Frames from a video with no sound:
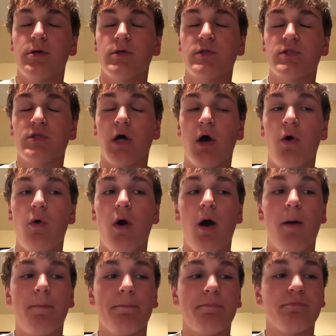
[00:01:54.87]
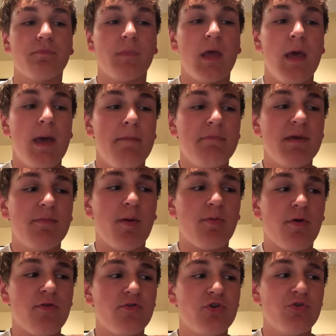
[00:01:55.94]
So, um, me and my
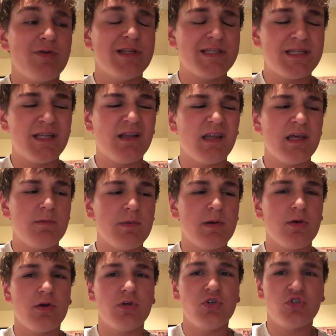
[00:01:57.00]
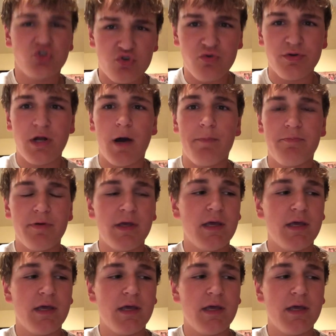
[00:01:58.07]
brother knew instantly we screwed up.